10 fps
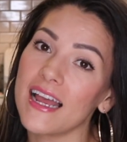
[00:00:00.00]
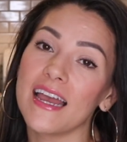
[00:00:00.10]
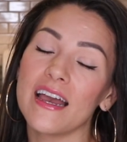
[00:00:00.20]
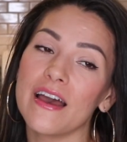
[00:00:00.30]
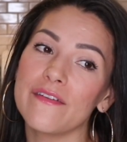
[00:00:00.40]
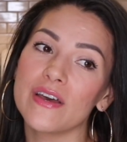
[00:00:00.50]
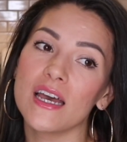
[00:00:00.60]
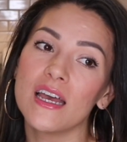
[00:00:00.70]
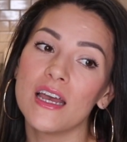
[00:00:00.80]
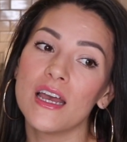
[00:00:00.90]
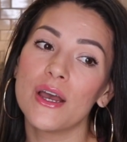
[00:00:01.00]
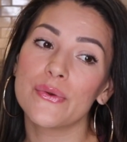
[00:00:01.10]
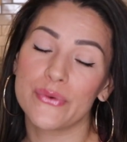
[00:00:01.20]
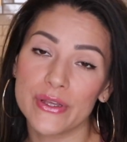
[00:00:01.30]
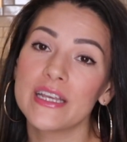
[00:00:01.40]
I have
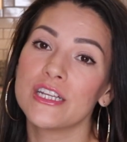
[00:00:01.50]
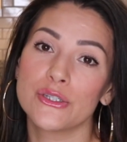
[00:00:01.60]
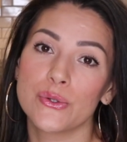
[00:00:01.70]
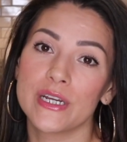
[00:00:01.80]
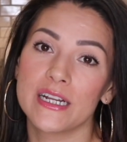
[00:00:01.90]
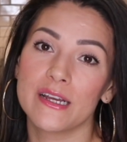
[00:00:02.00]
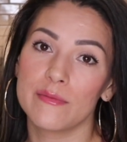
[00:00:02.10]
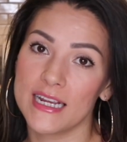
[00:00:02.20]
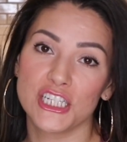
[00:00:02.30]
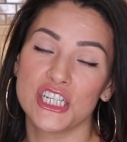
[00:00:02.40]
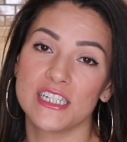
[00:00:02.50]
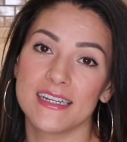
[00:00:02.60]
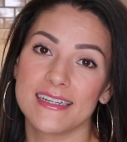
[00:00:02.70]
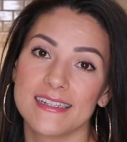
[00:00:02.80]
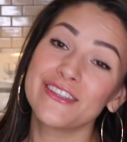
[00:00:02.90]
really enjoyed my cheat days.